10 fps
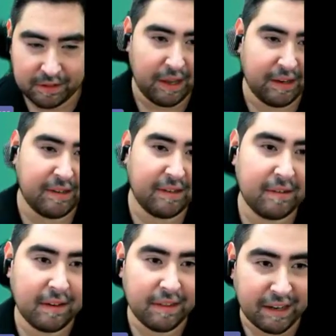So
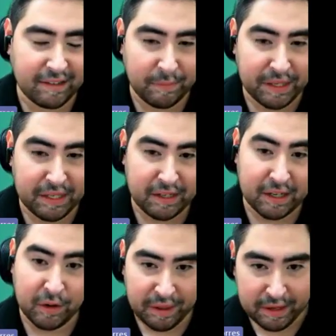that's something
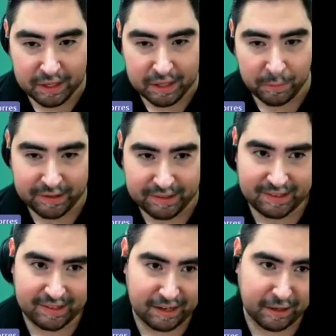you can do. And then you can
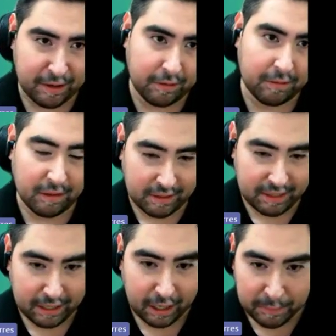press assign and it'll
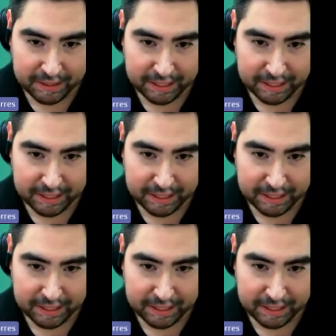kind